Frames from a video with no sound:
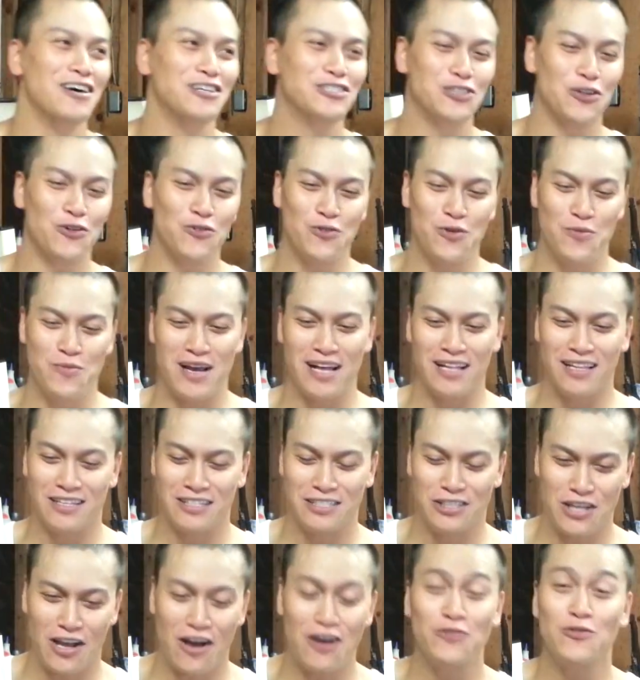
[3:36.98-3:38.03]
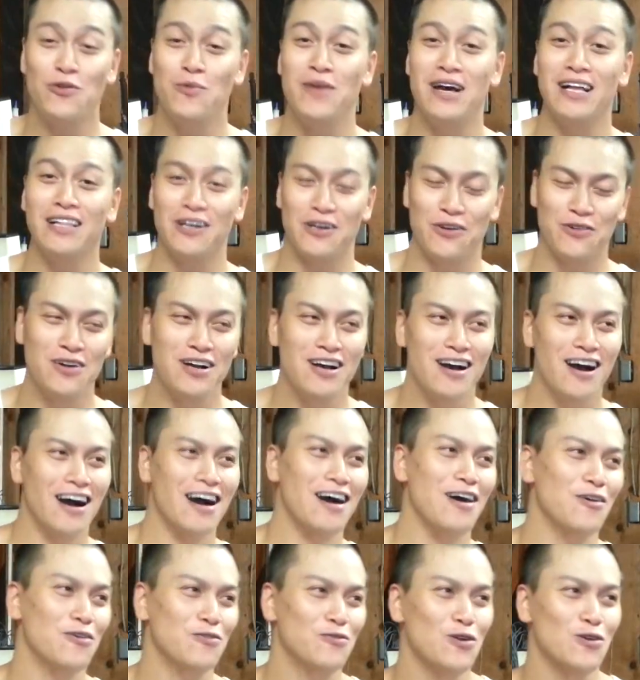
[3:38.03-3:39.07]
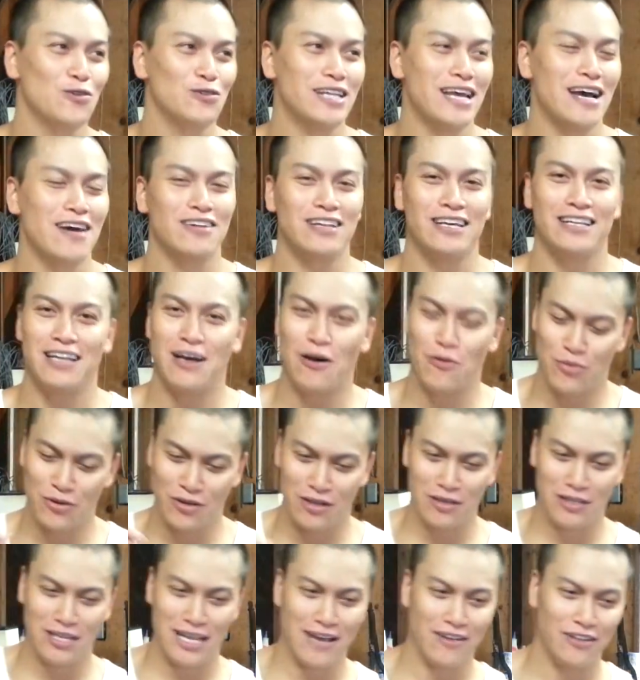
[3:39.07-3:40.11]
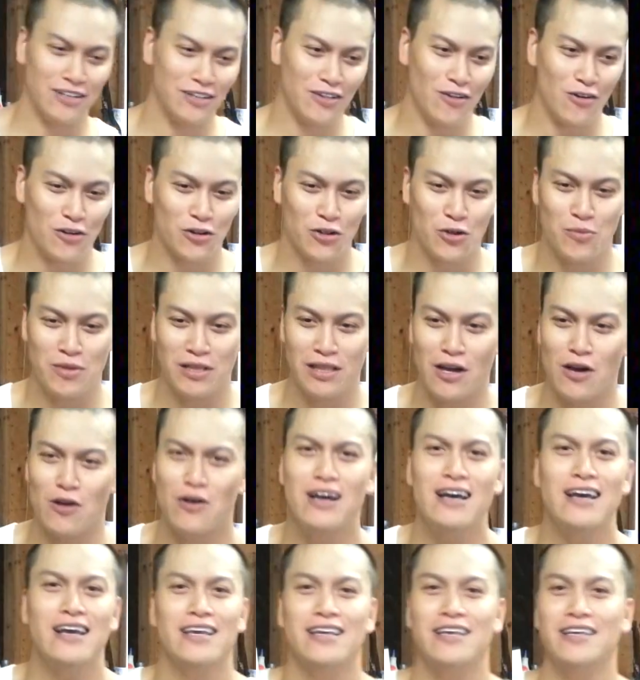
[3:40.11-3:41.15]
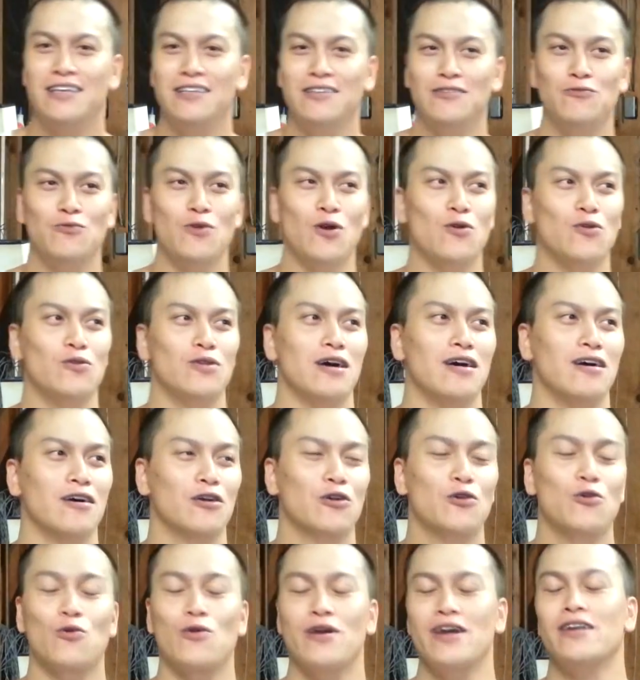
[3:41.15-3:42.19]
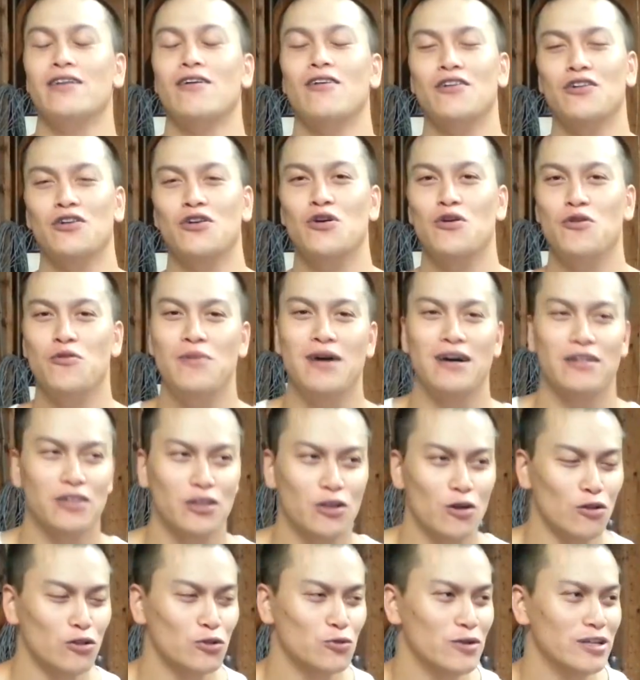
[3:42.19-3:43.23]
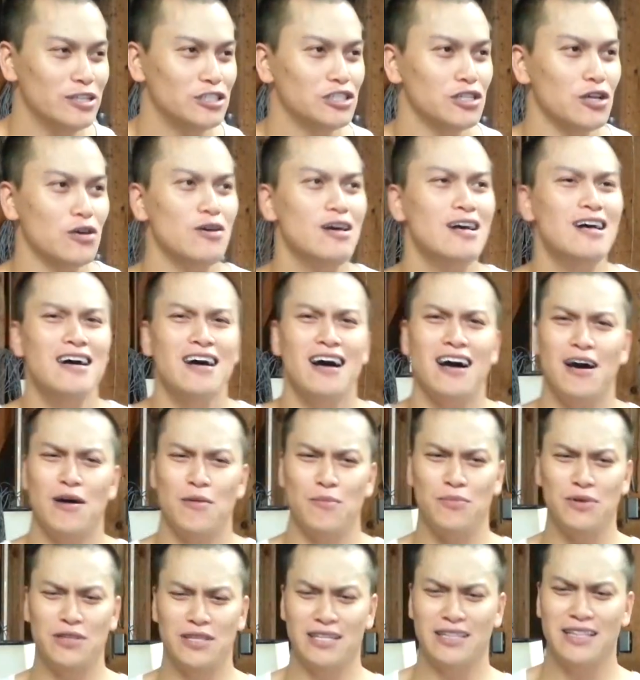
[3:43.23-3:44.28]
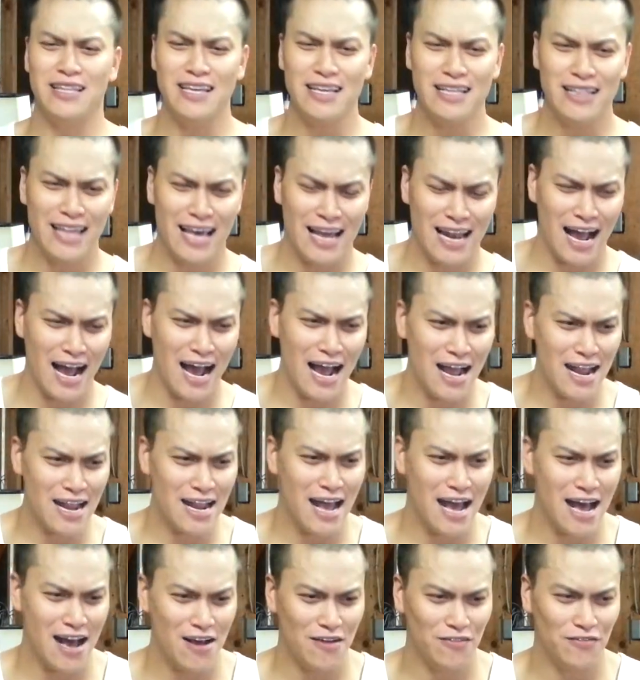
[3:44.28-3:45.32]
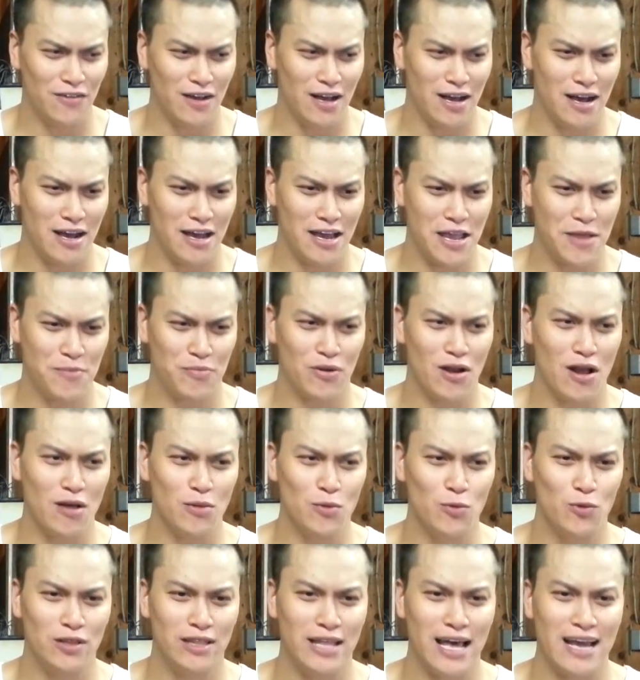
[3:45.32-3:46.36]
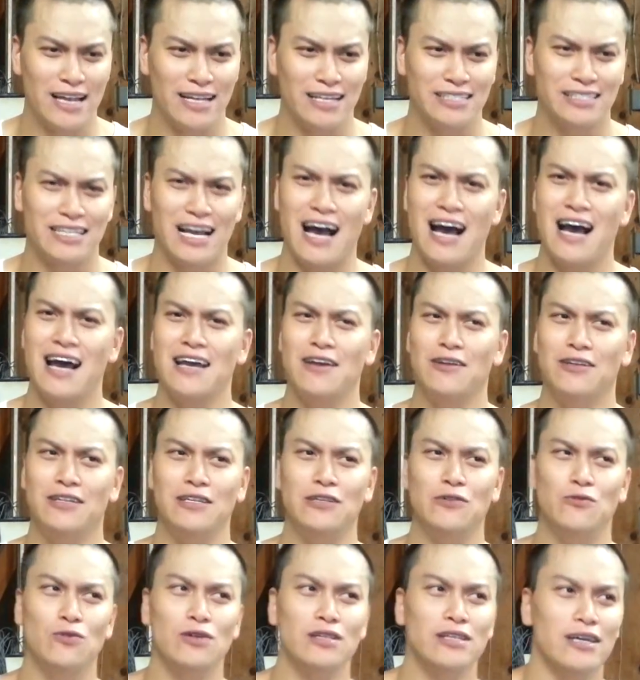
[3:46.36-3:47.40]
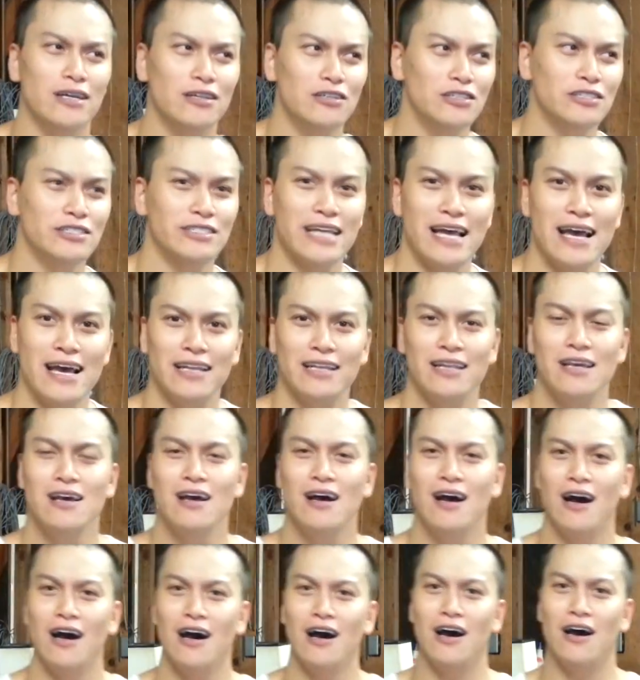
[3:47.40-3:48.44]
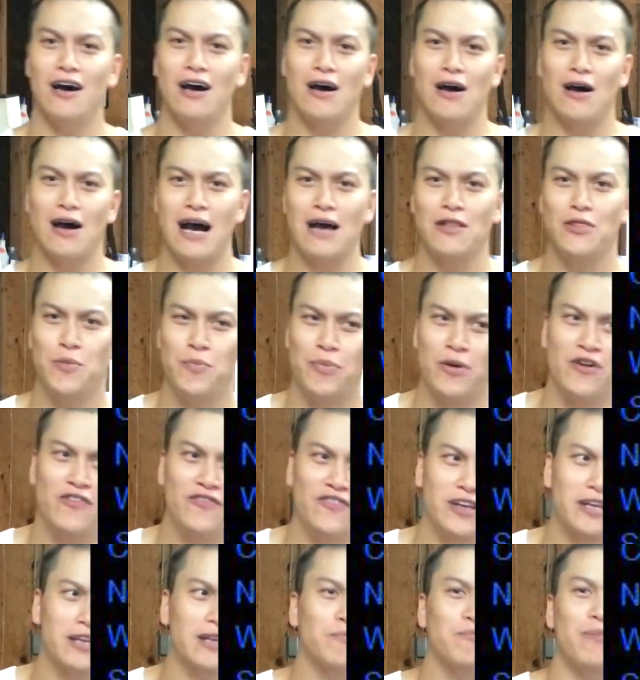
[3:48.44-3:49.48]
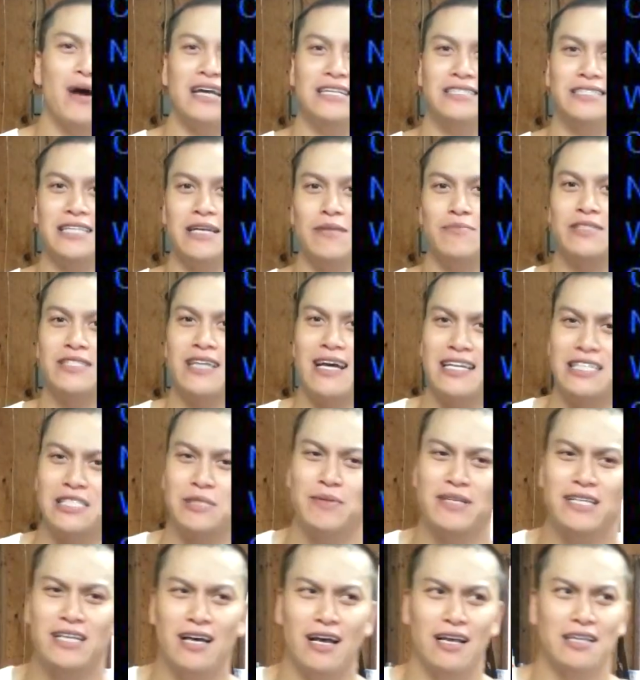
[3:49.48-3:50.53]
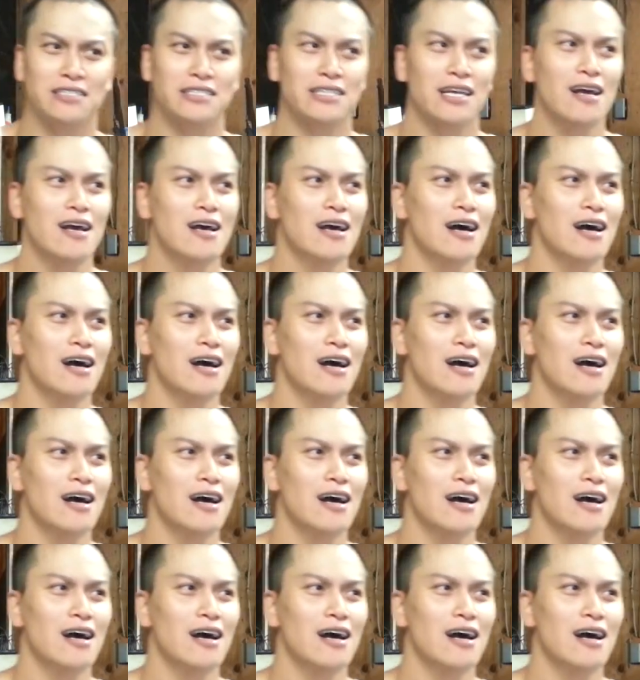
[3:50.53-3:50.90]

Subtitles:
John Romelo wrote down, and I'll put it down in the article below. He wrote a great article about the golden ratio, but the thing that I have a problem with that is I didn't really understand the perfect bicep size, because